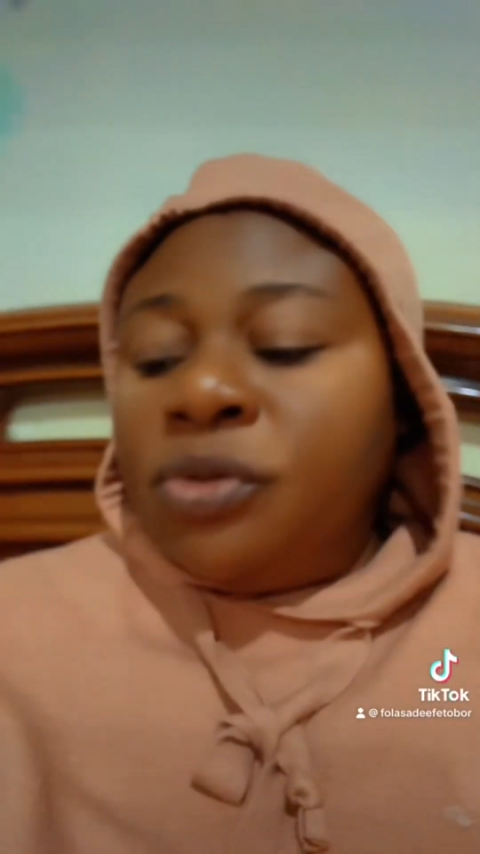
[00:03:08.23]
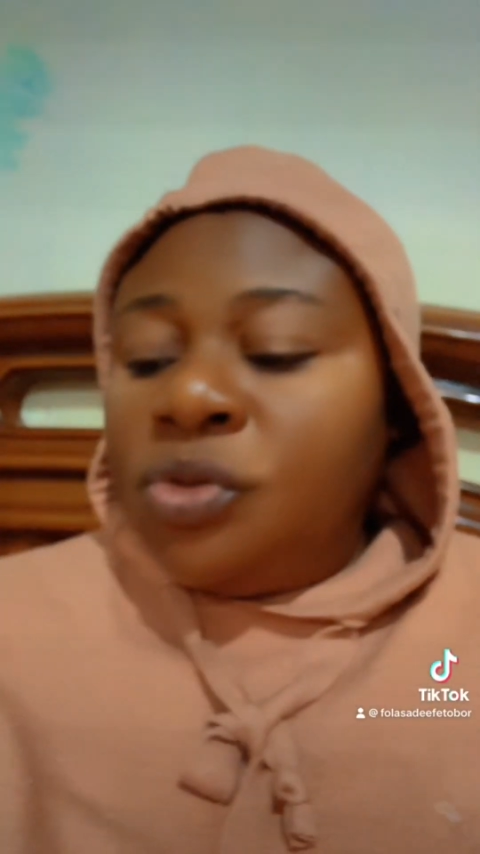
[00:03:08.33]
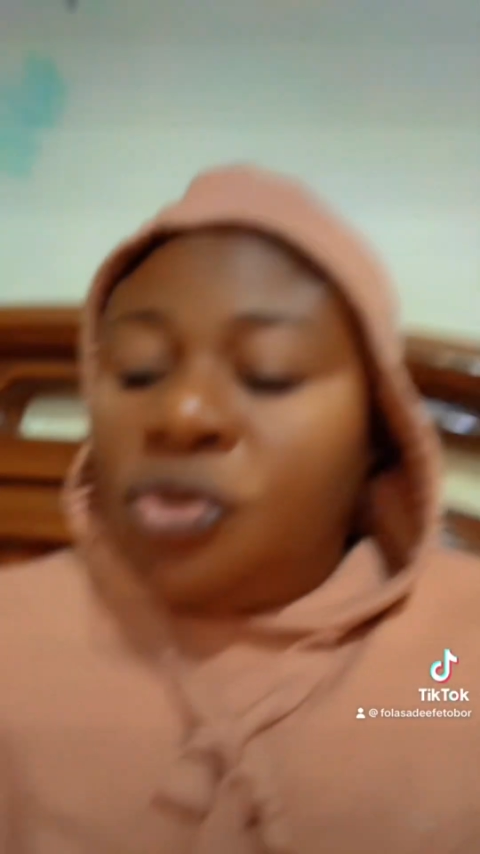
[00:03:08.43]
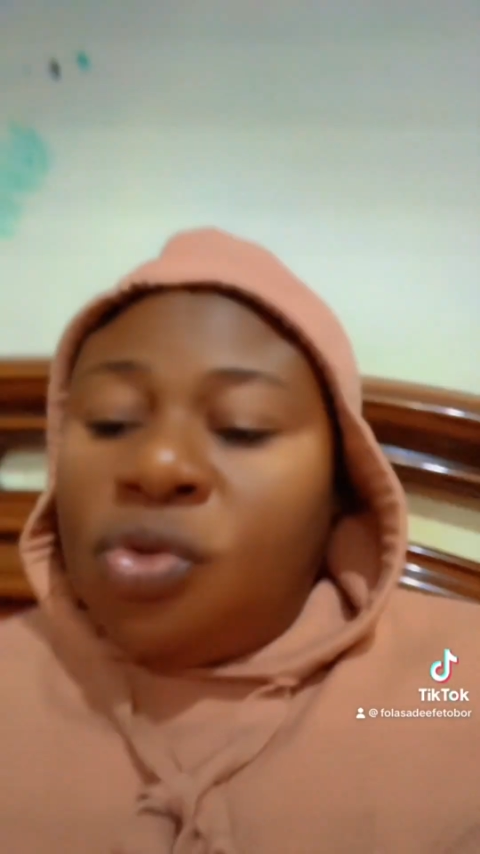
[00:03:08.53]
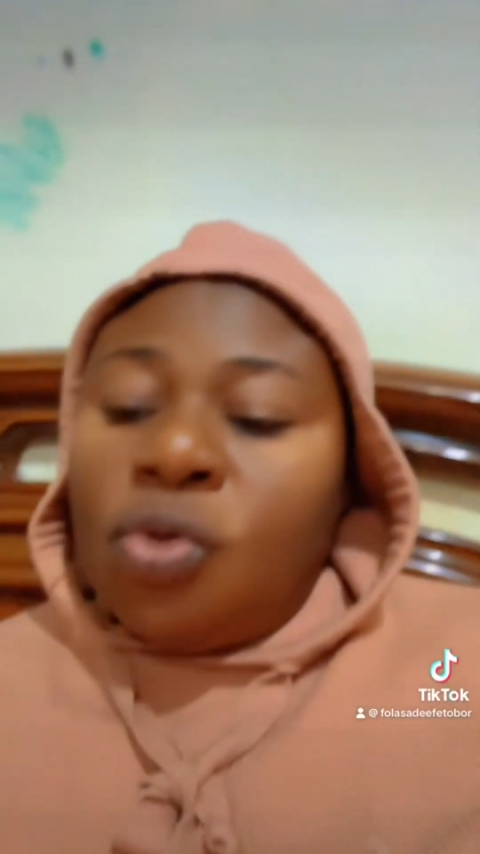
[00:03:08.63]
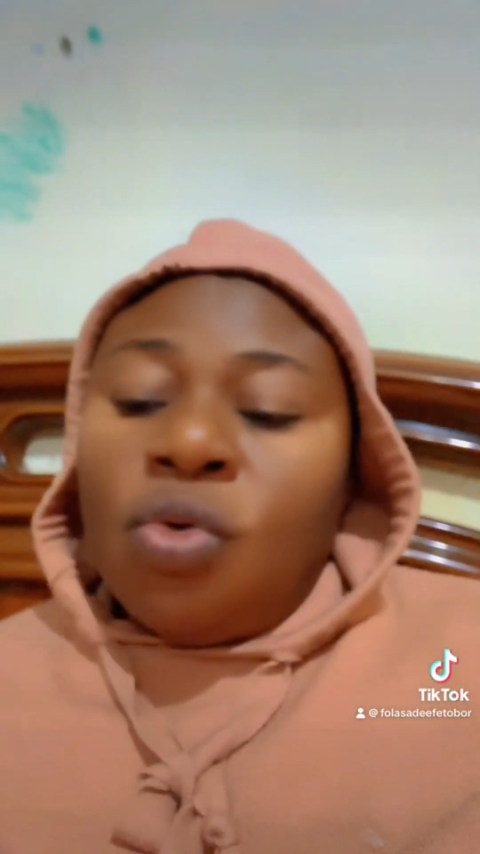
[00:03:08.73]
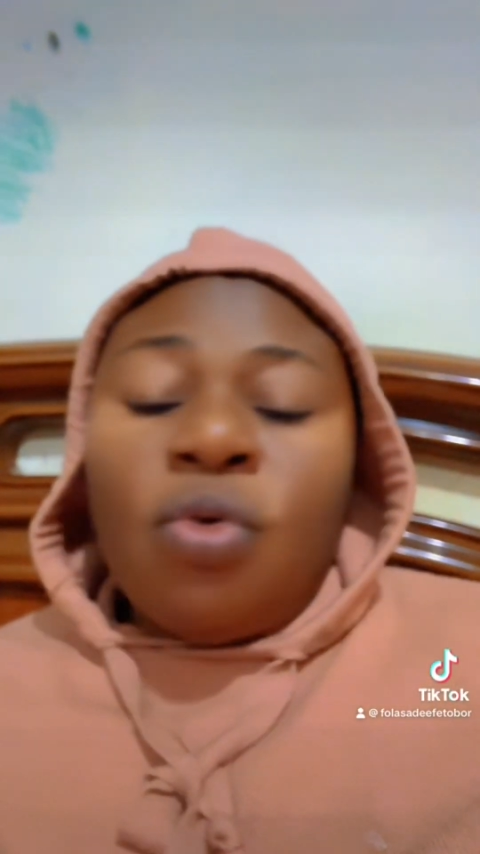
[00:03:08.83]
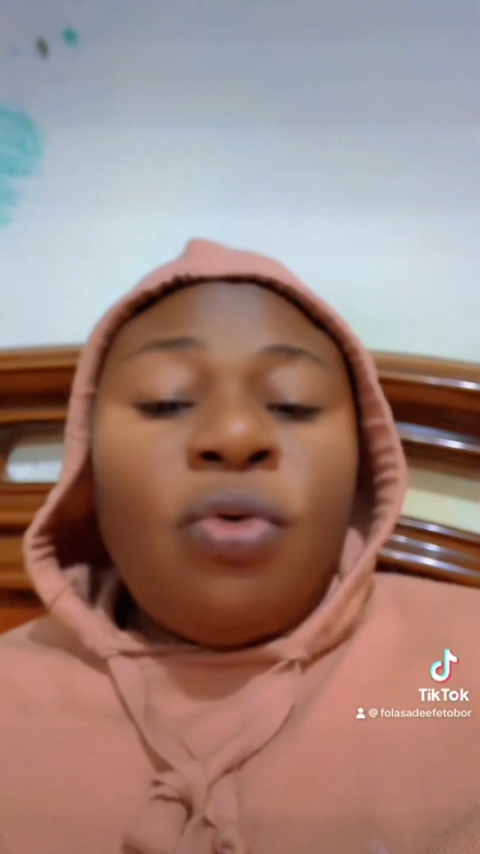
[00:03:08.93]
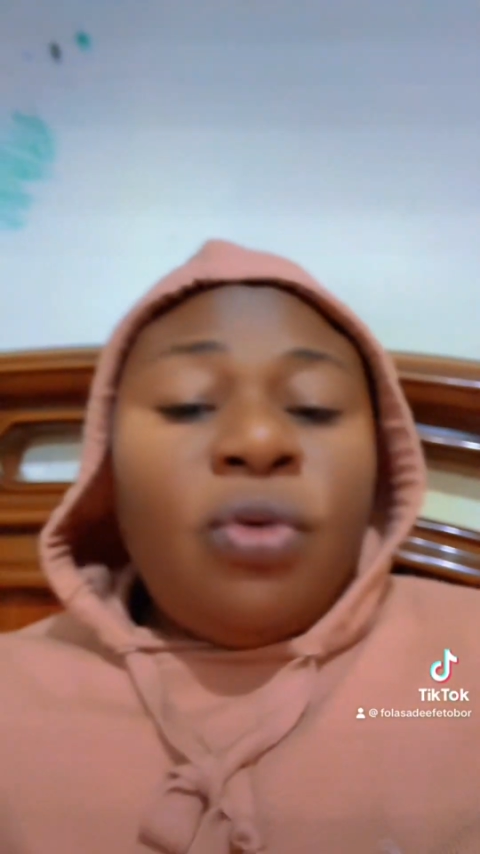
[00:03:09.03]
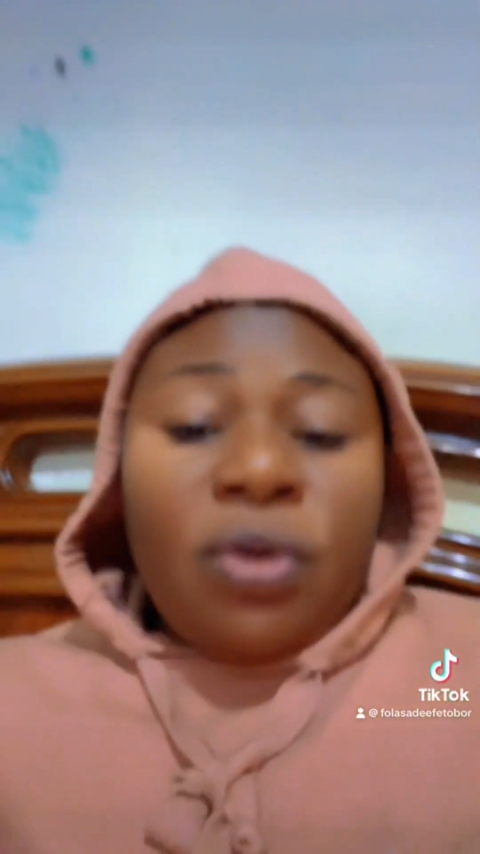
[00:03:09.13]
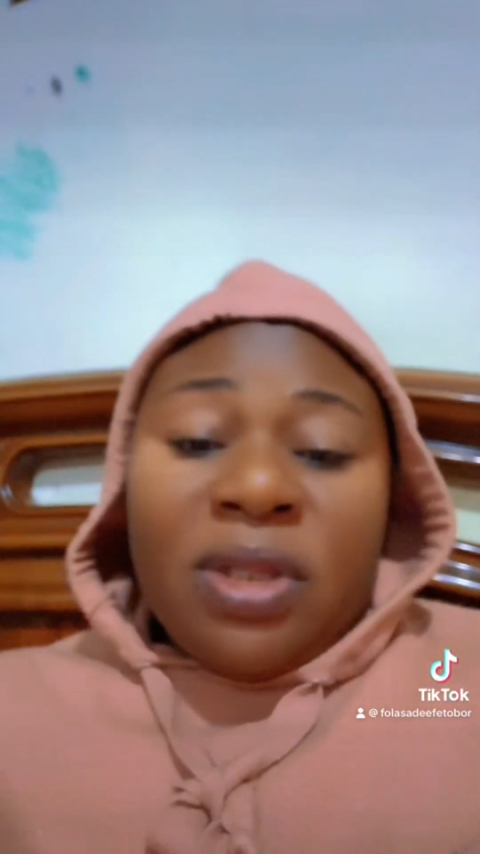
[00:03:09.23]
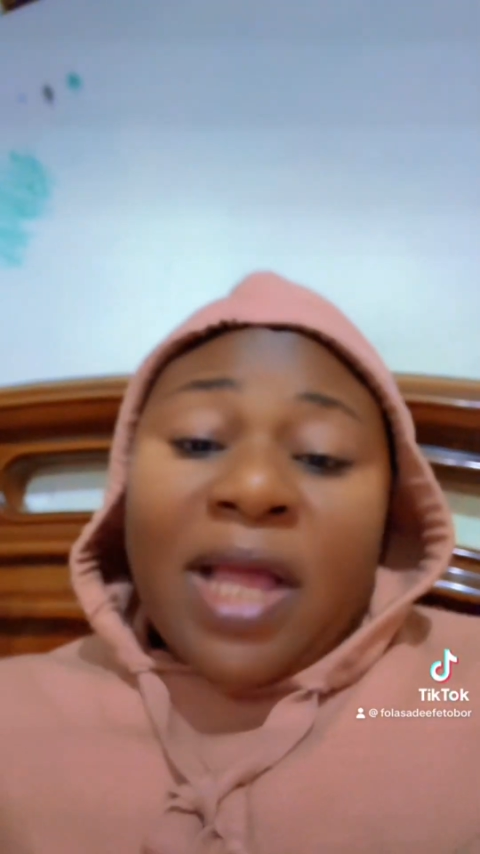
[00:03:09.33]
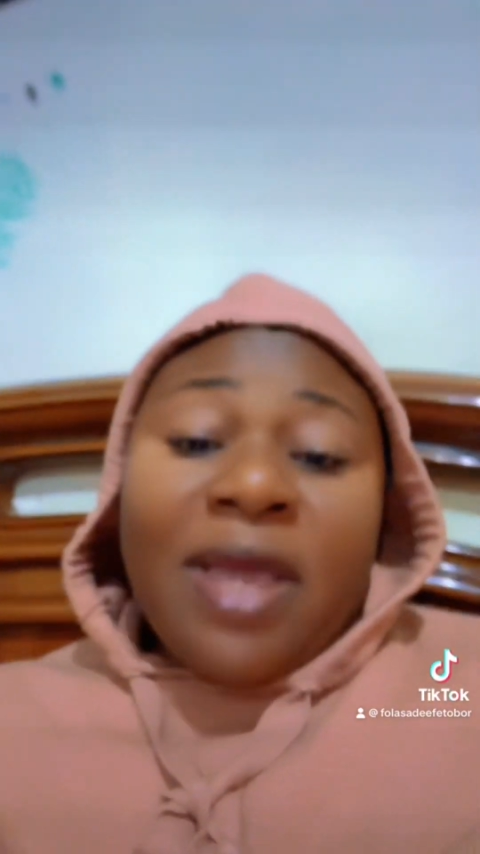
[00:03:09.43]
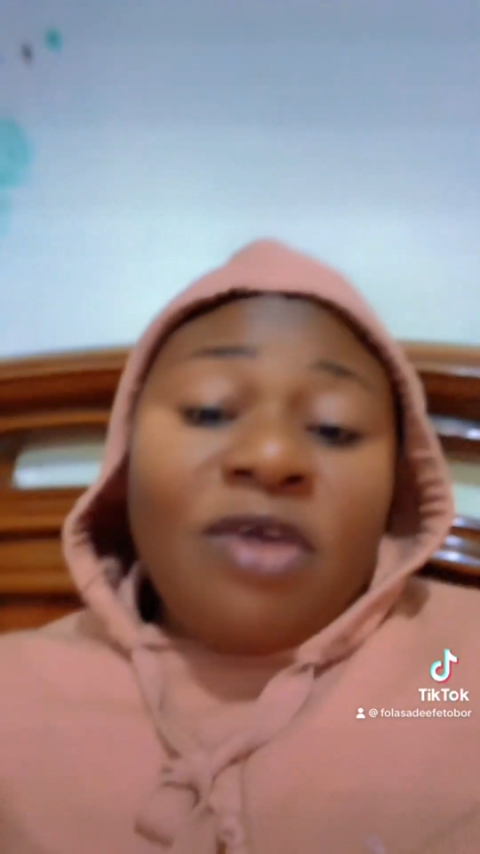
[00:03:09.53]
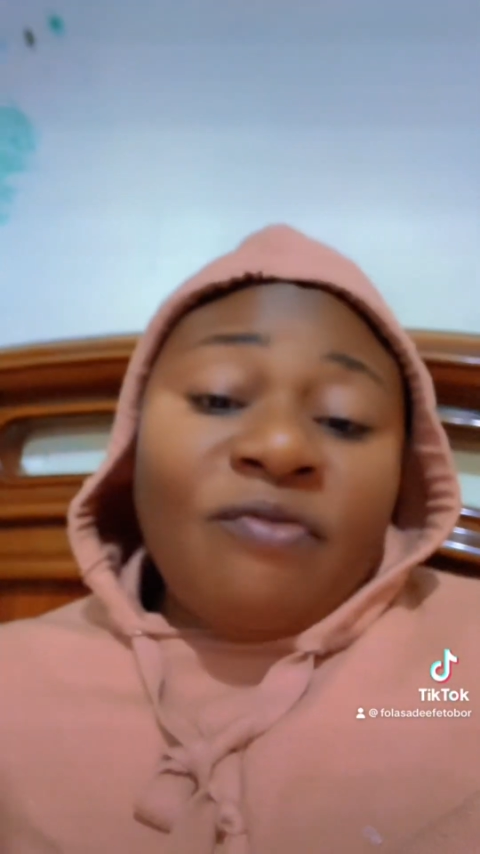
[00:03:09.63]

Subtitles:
So thank you